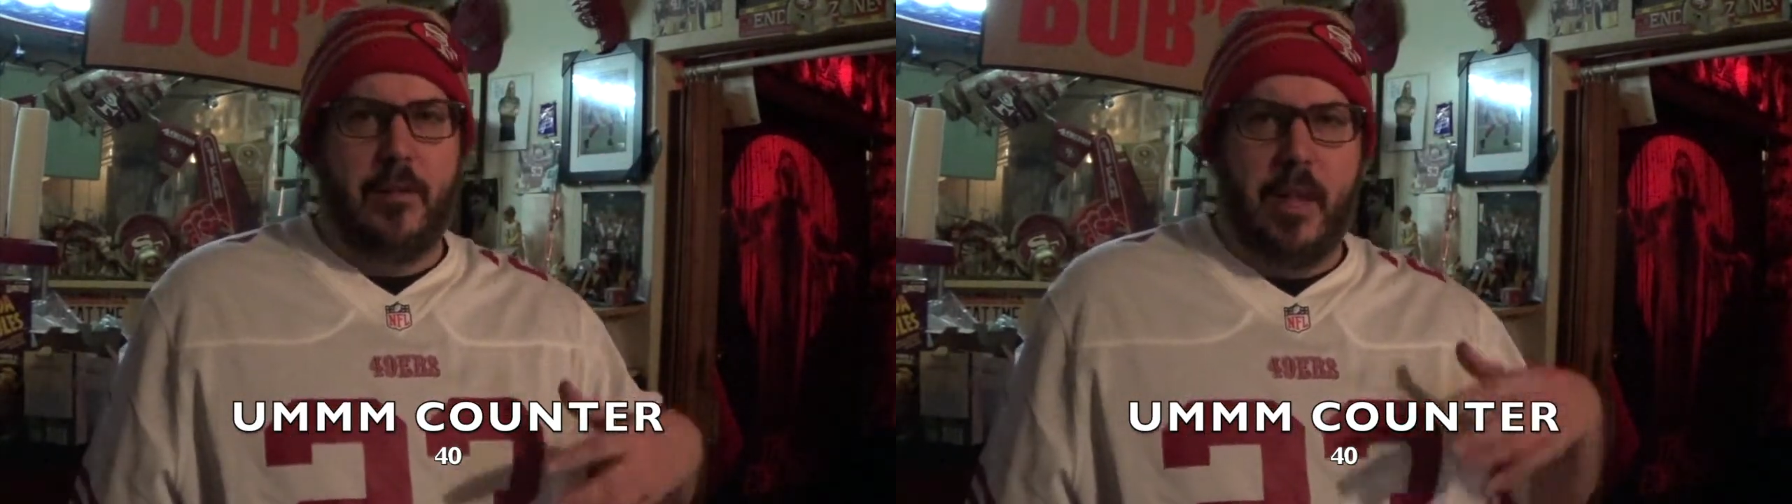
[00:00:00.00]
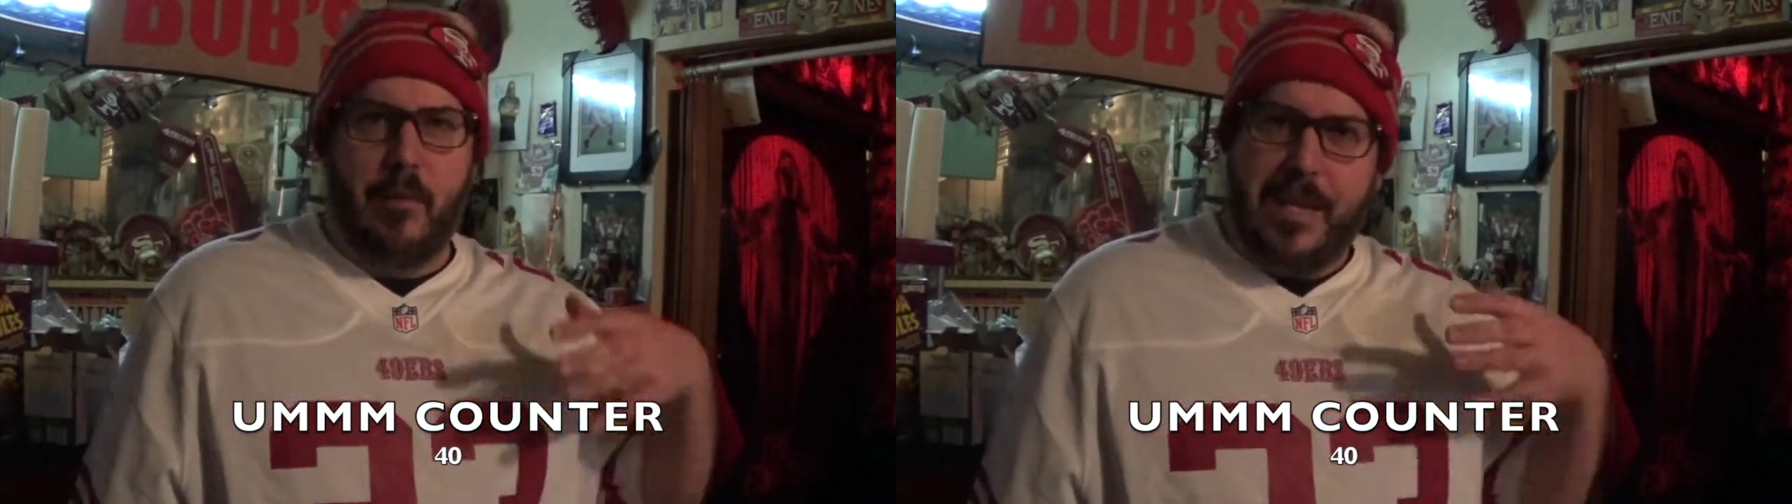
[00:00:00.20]

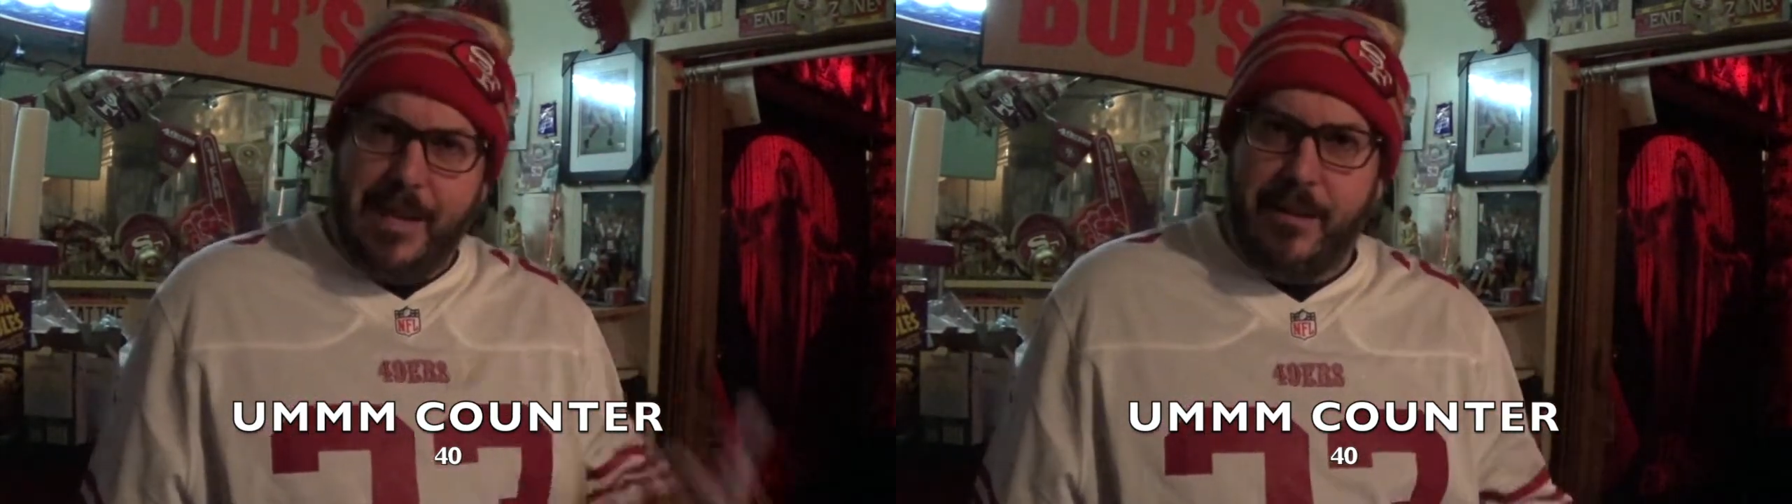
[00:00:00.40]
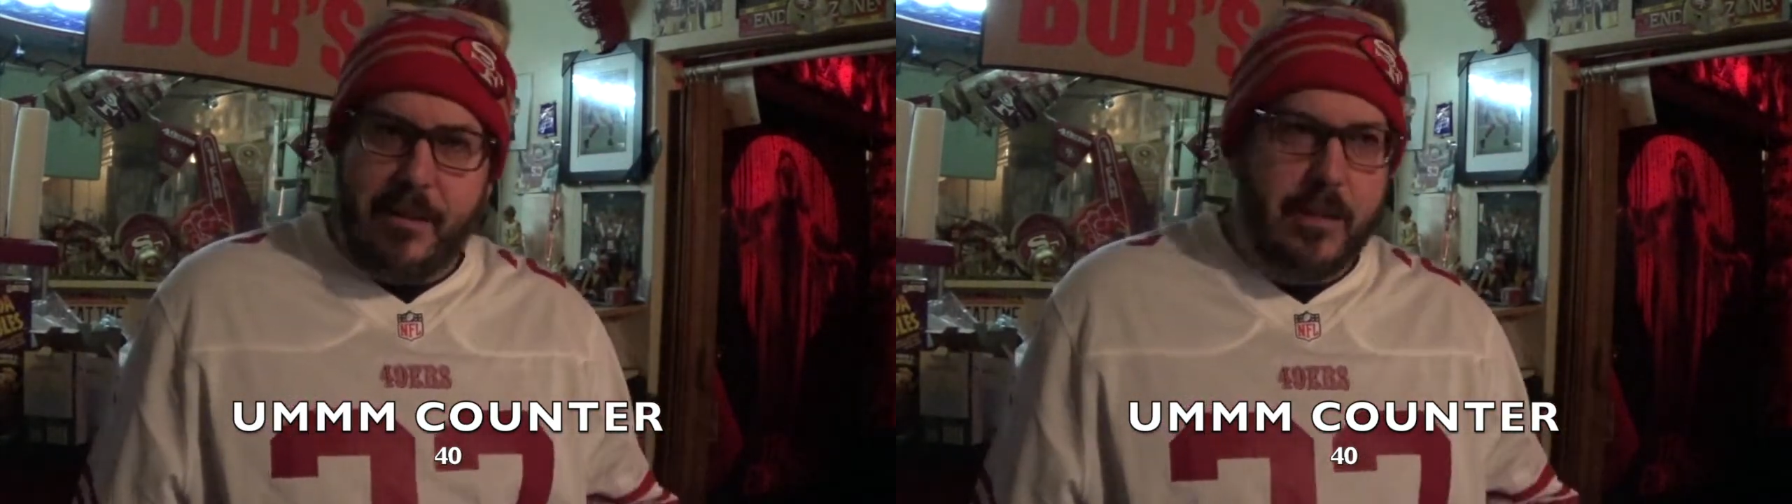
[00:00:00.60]
never
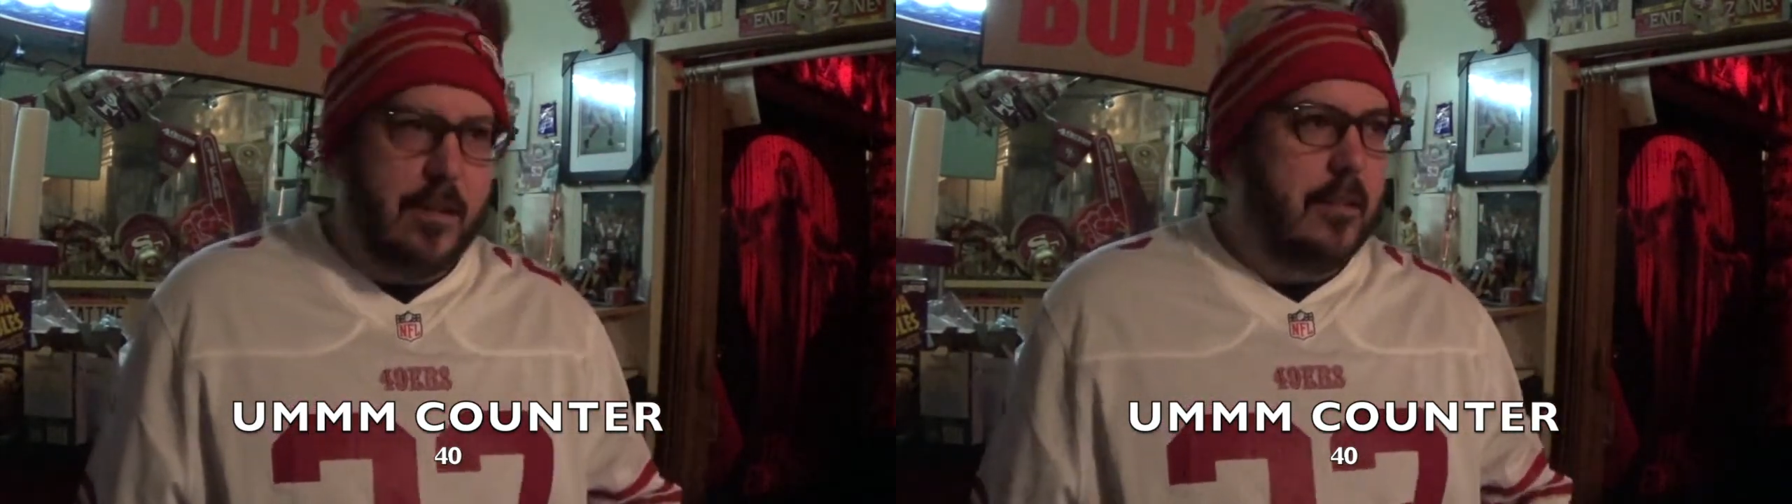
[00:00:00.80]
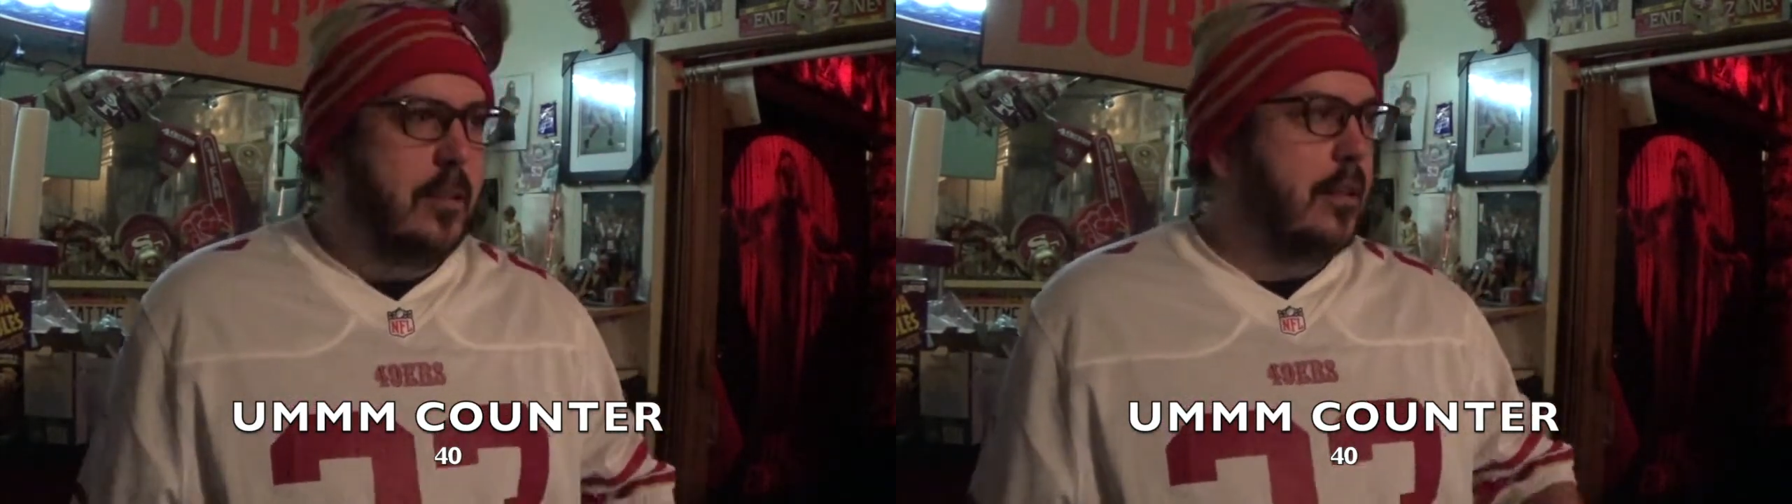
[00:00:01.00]
eat it
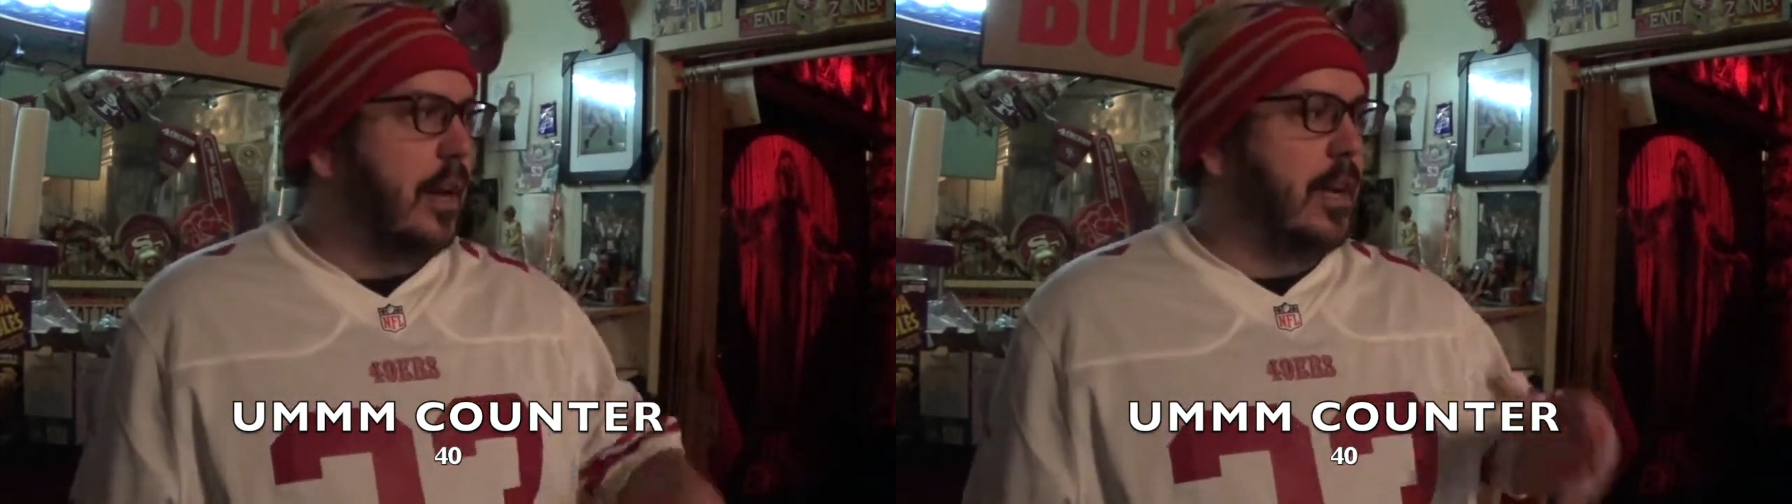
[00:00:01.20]
again,